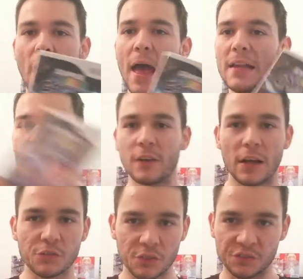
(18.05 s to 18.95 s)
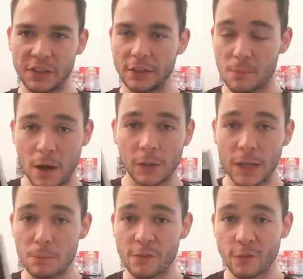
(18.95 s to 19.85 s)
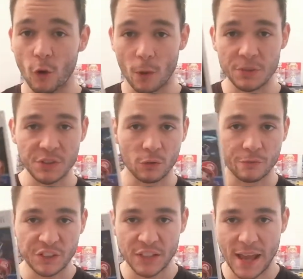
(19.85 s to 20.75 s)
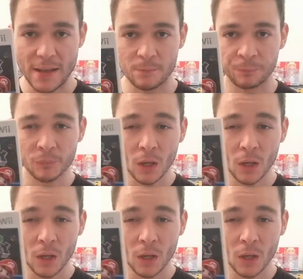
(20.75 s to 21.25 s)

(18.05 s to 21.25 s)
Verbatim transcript: anything else I've seen in a Mario game before up until this game.